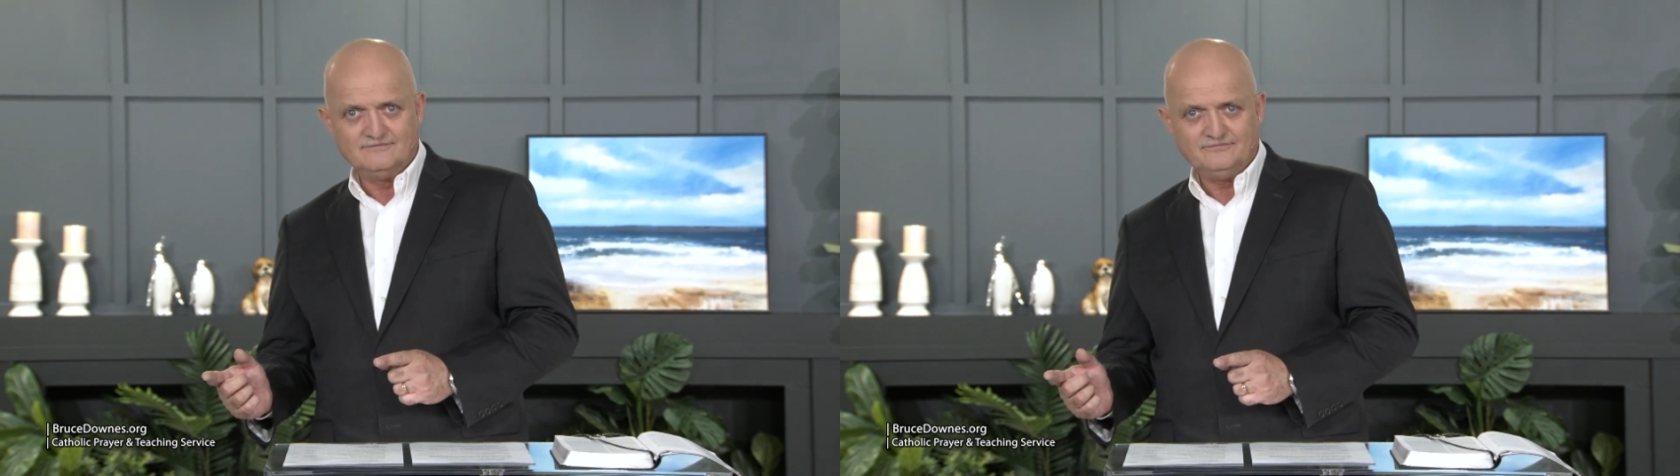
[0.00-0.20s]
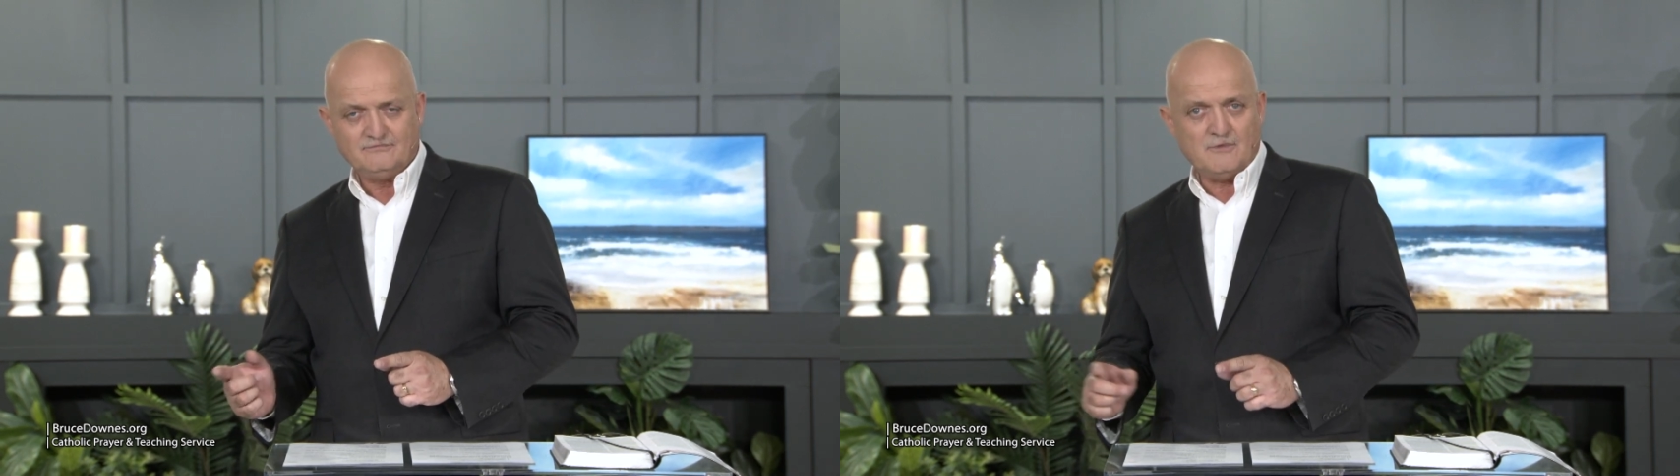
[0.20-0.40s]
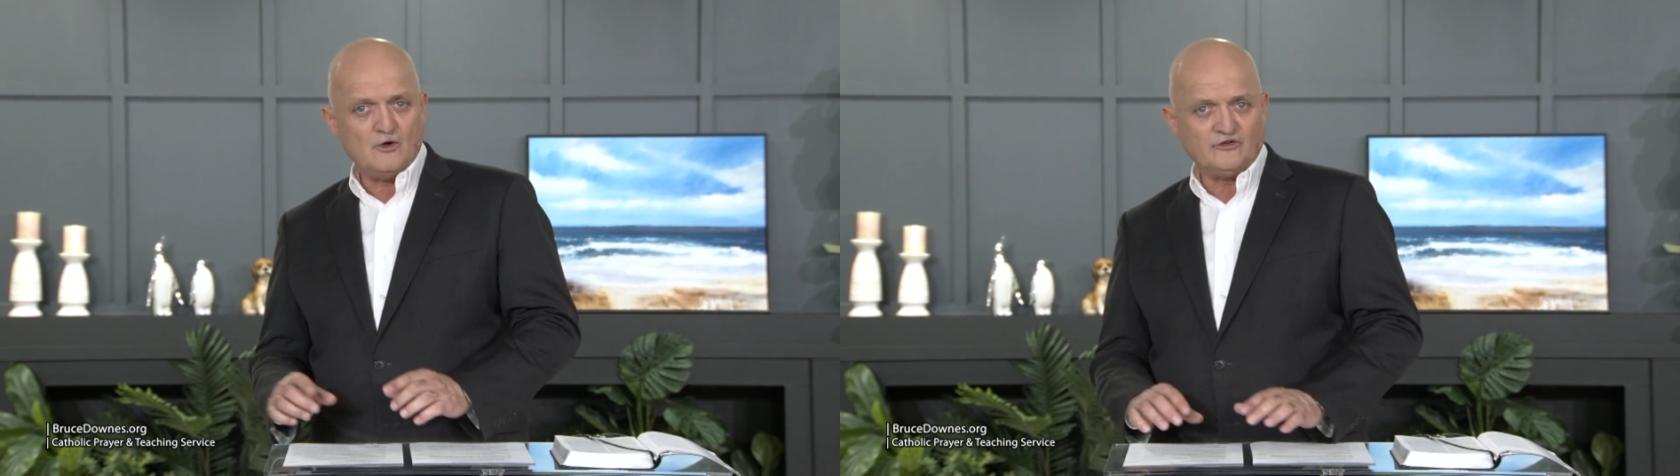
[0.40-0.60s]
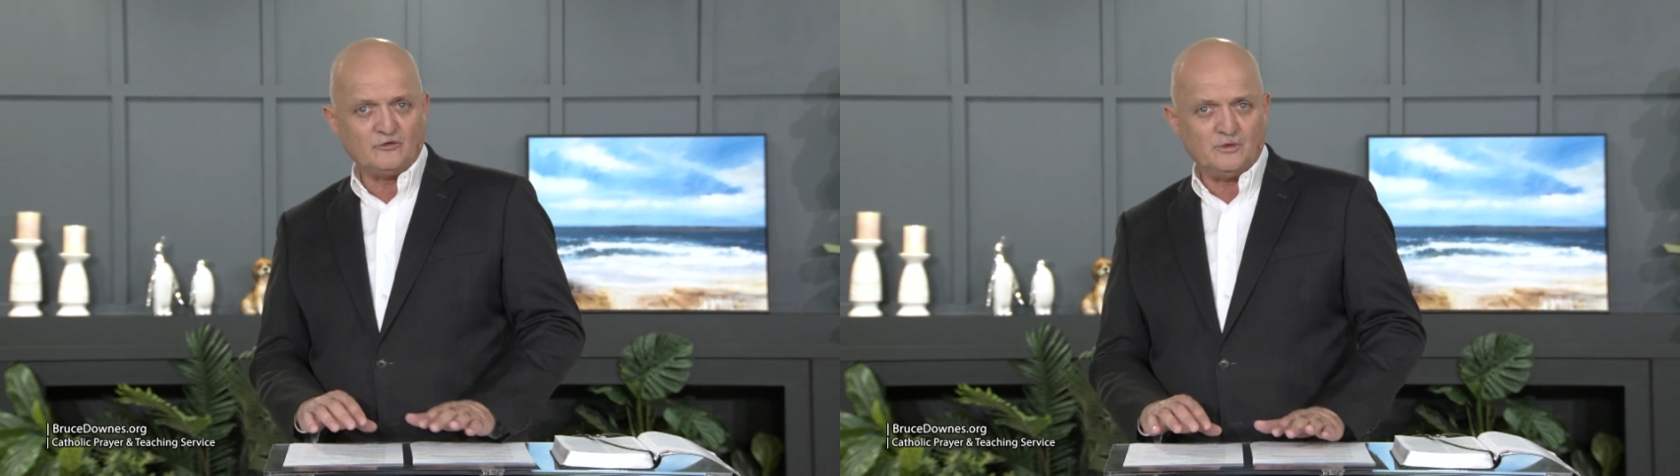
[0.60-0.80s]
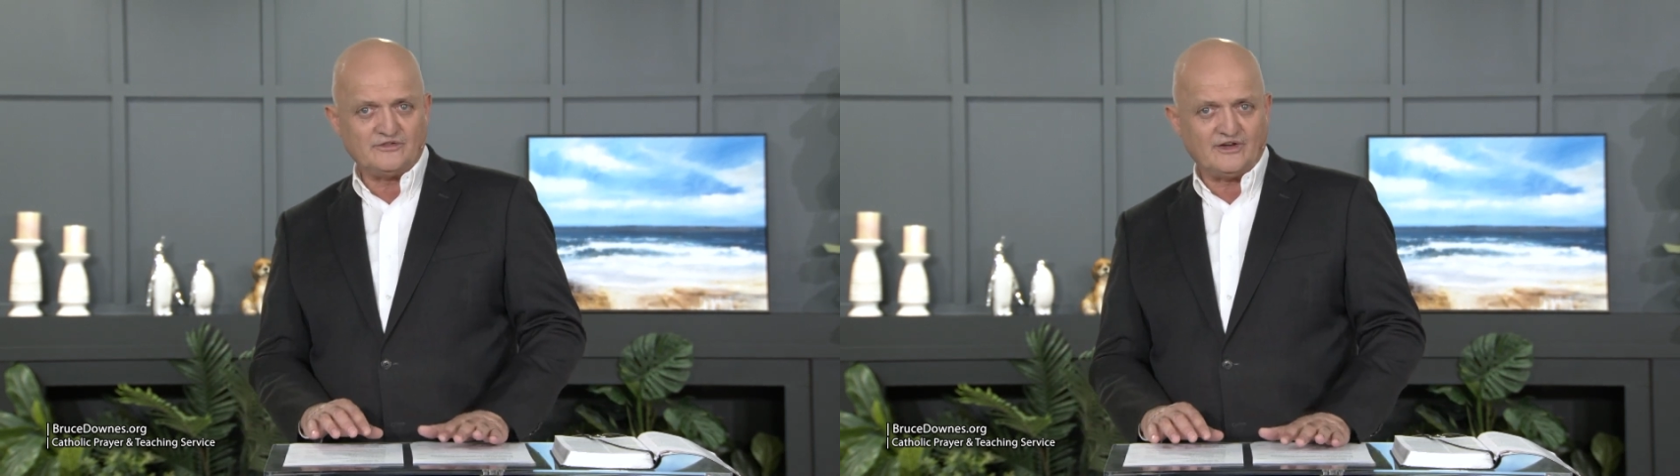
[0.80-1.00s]
Moses
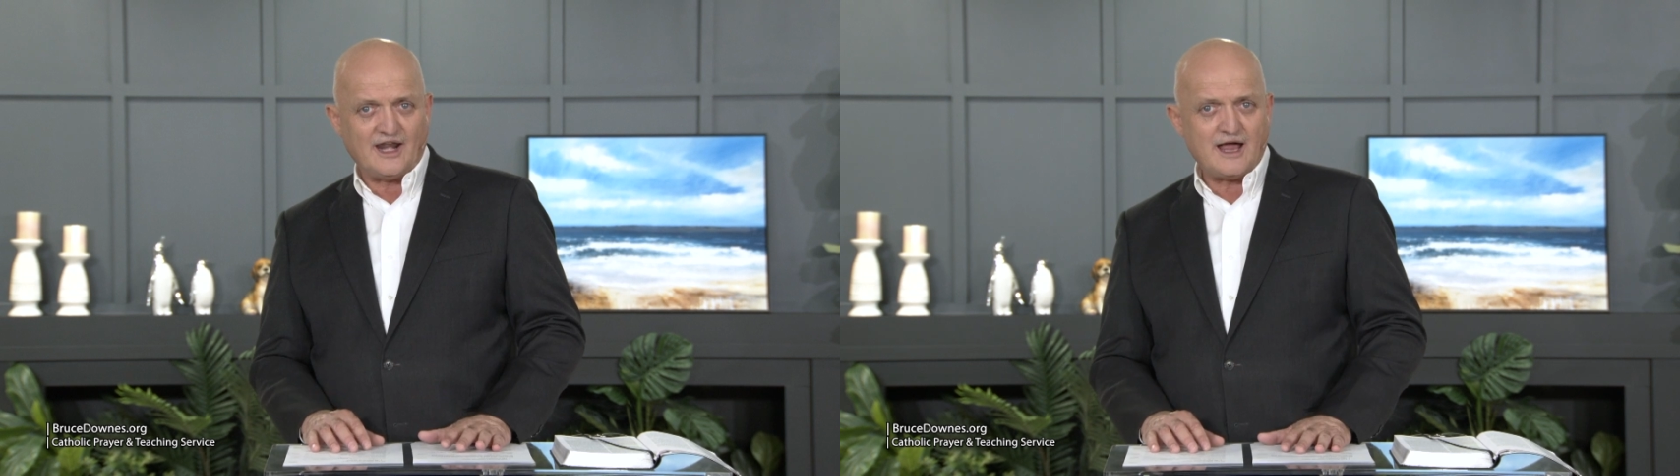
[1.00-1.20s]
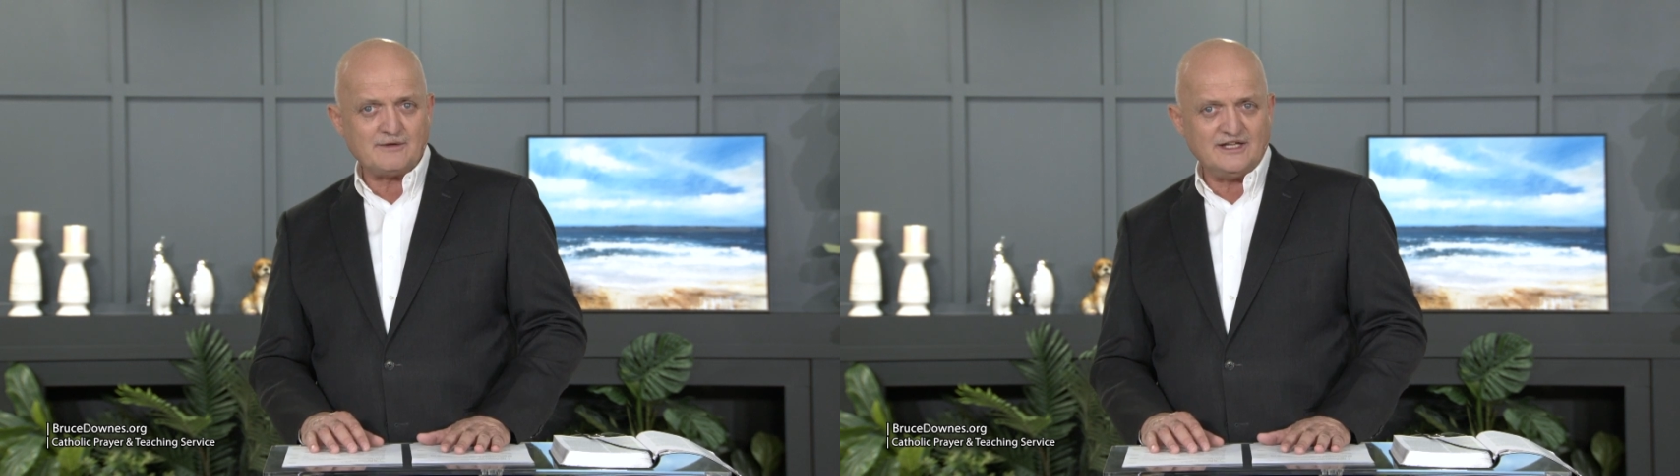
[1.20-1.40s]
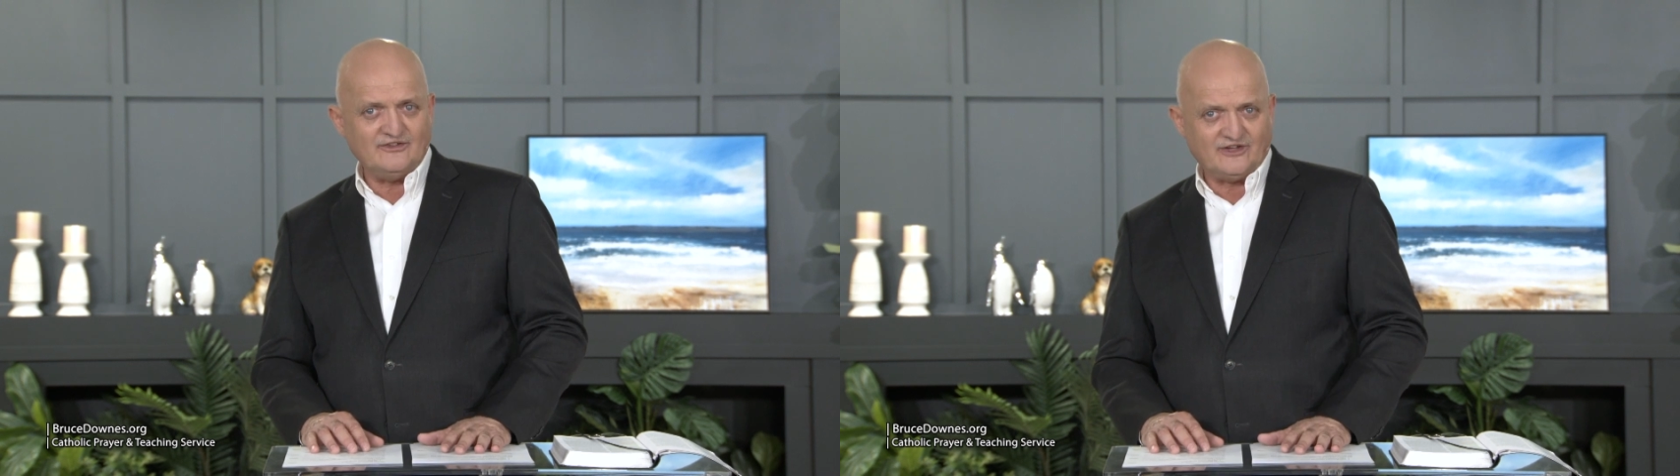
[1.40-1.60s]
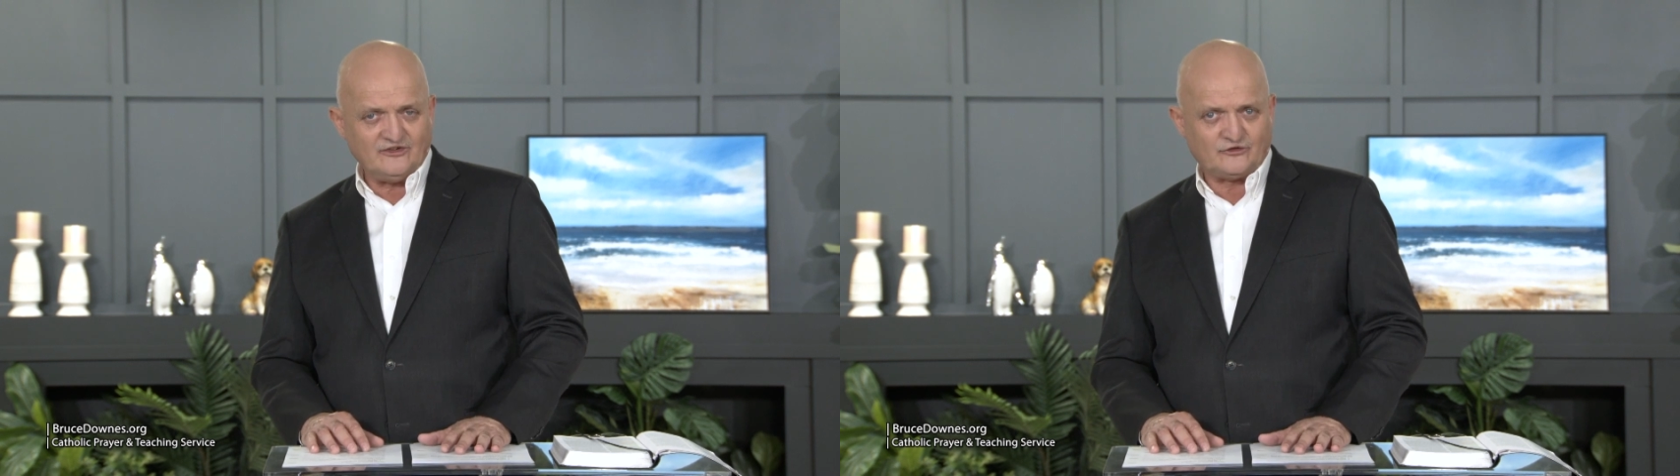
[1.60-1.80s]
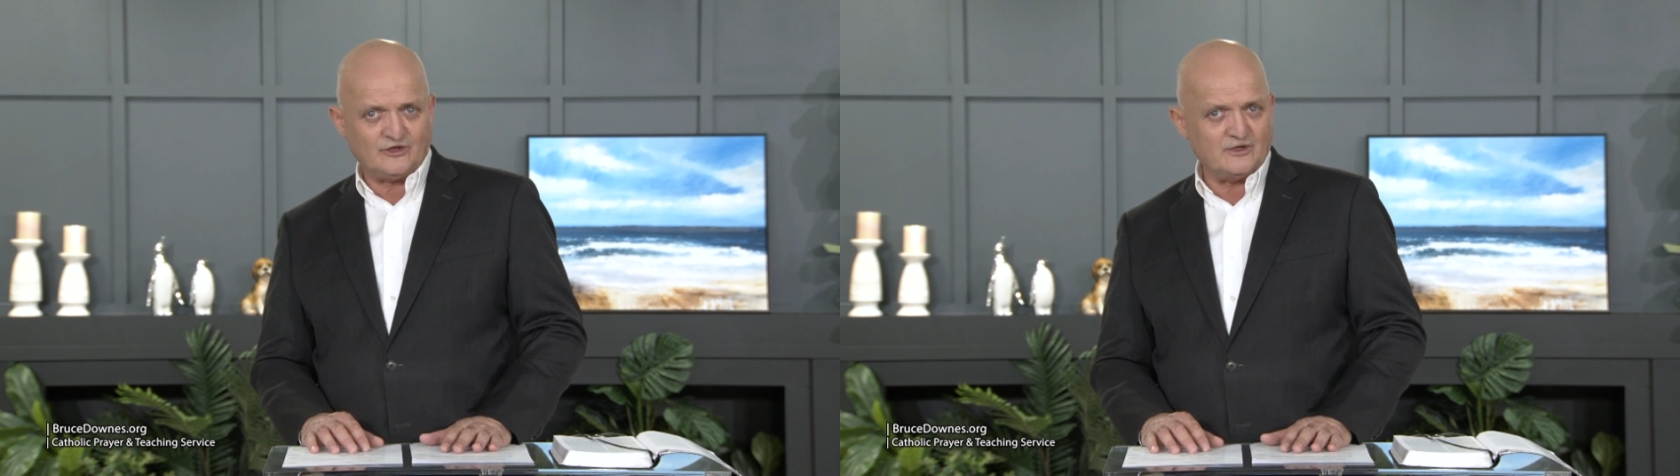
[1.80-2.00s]
was allowing his history to